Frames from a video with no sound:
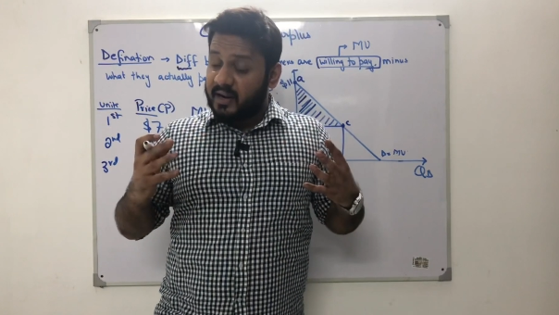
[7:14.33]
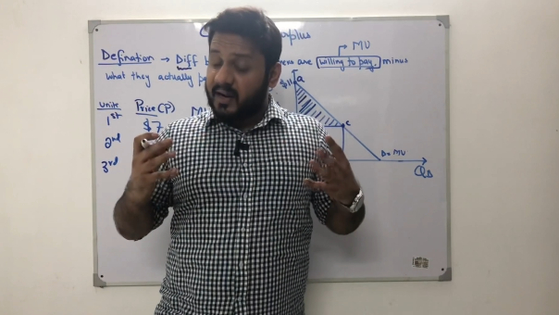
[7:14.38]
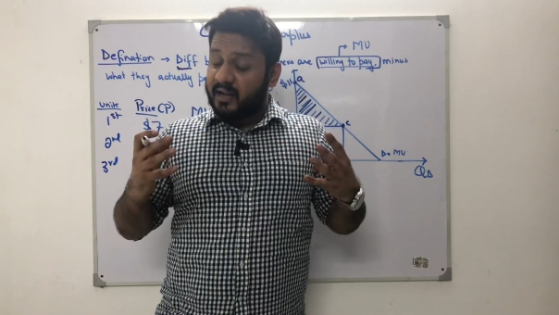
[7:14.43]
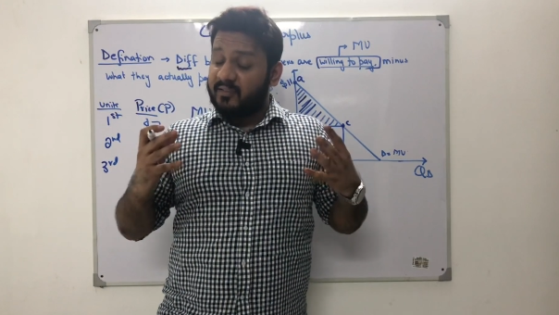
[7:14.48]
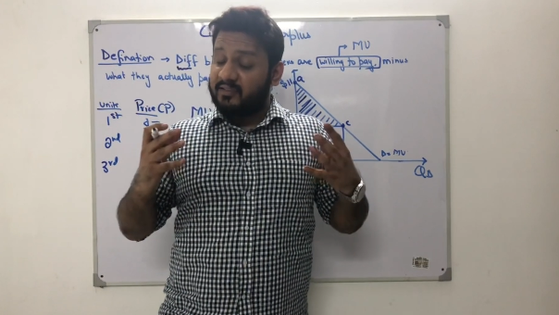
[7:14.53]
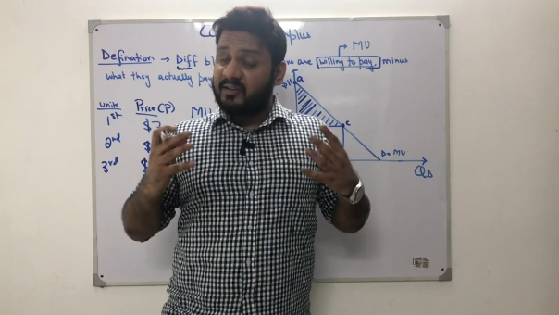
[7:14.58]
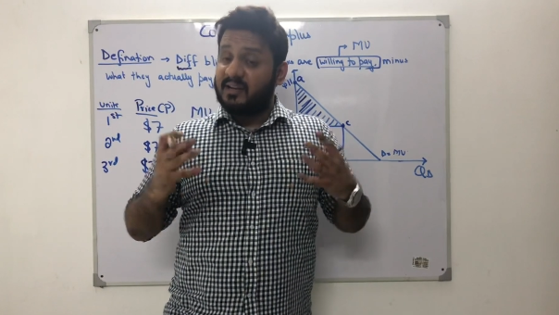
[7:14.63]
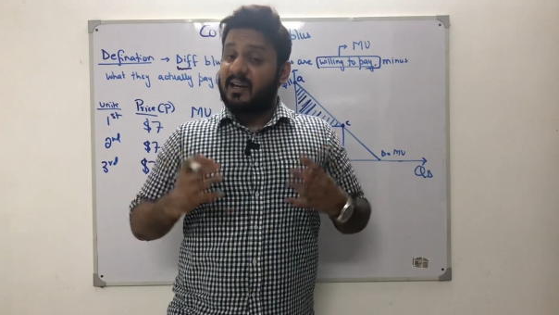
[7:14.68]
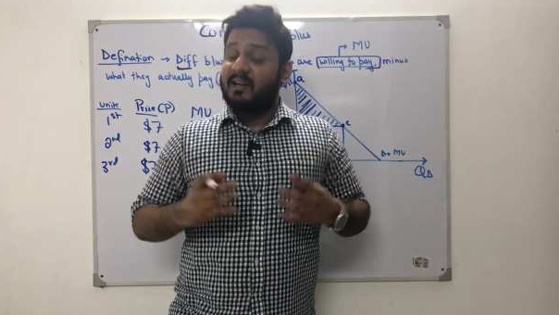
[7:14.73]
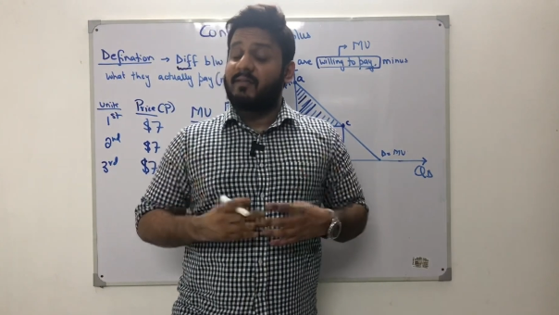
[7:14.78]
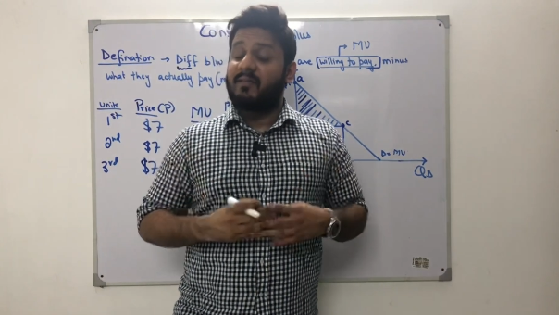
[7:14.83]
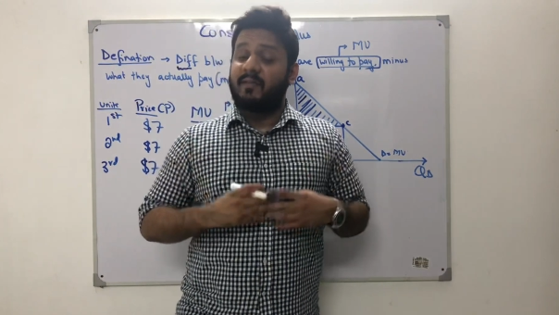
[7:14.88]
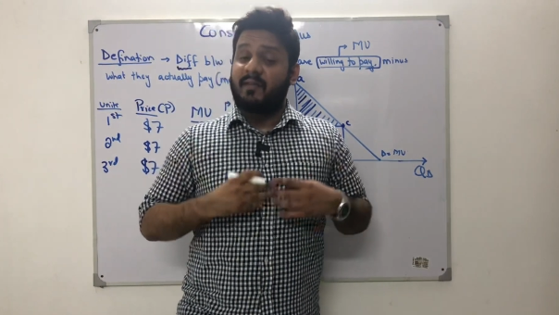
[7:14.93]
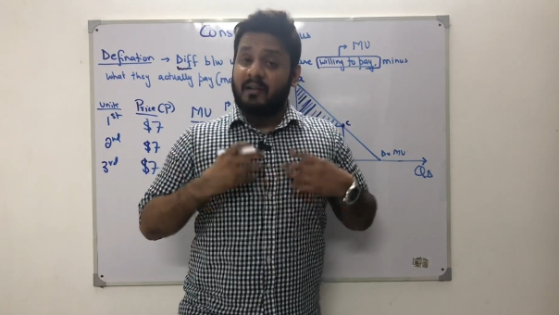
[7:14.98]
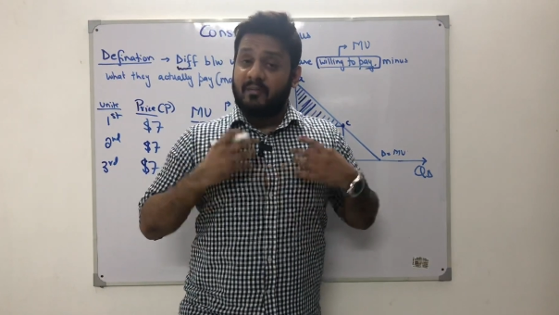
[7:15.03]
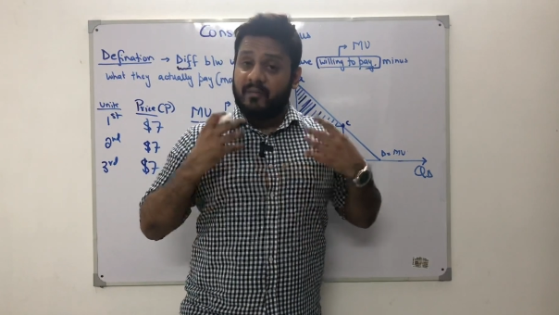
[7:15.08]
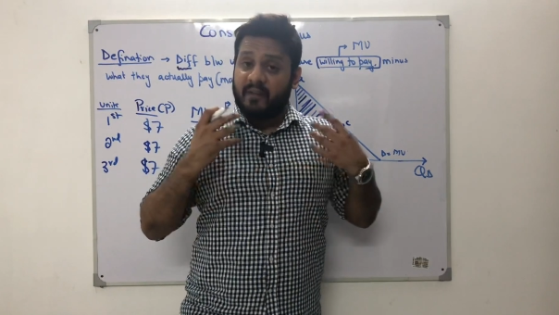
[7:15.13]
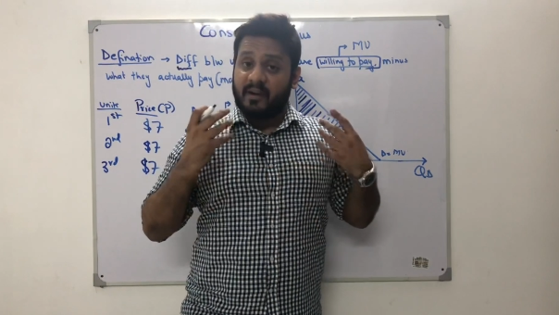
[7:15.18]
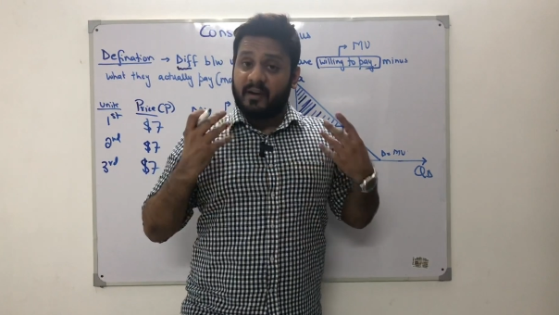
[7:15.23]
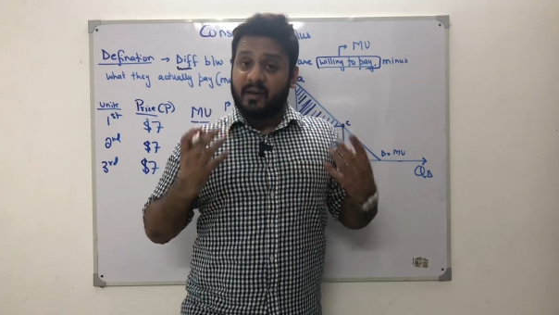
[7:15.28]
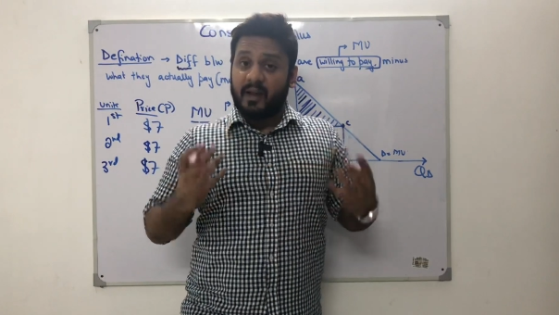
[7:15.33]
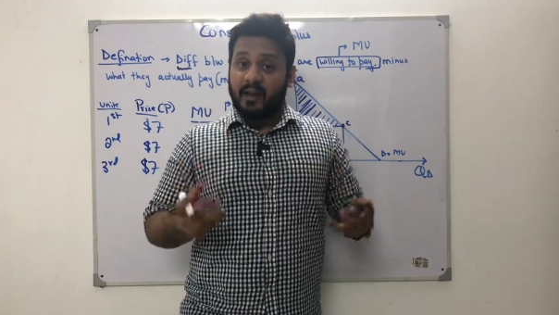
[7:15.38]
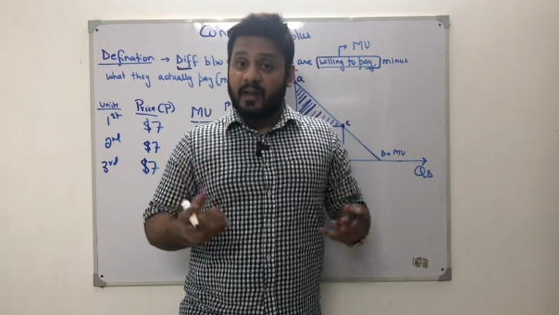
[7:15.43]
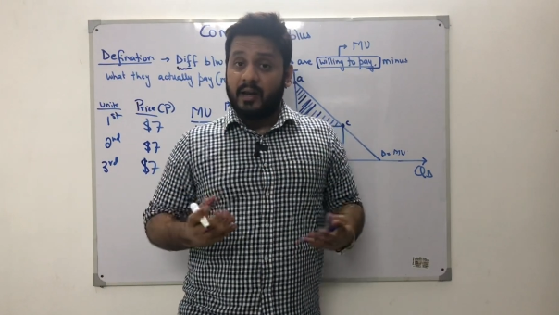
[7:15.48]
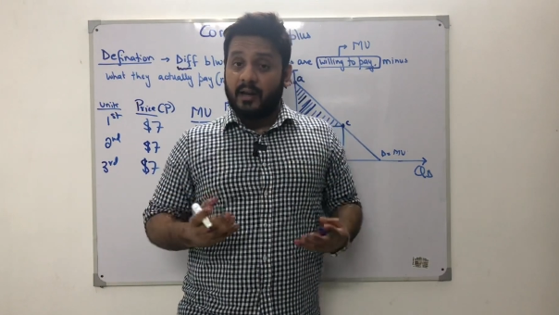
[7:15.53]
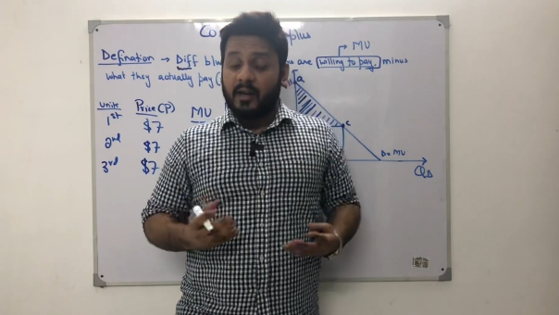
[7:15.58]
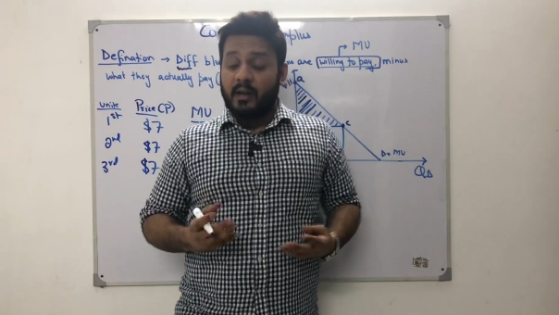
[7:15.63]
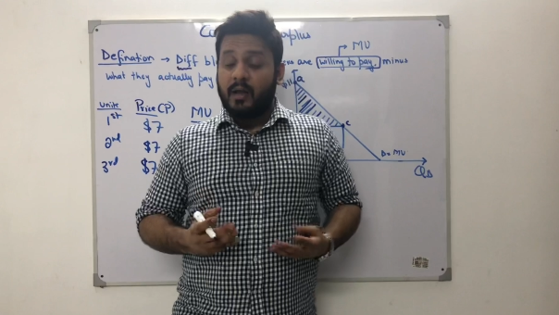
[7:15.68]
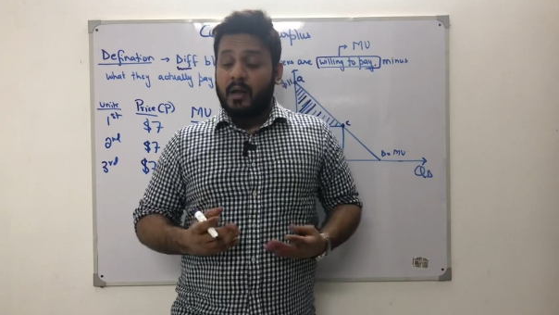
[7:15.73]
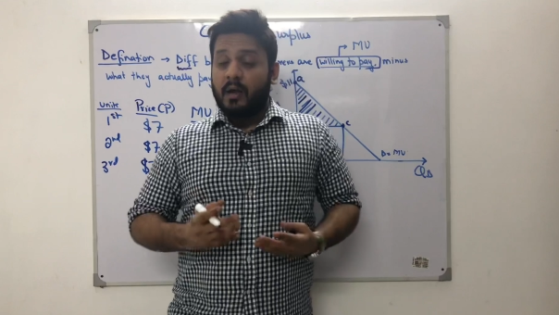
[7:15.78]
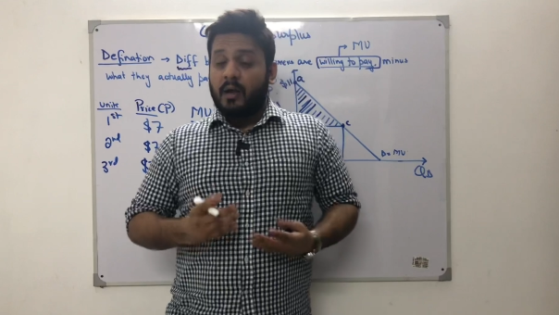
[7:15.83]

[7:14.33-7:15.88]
I still have a welfare gain.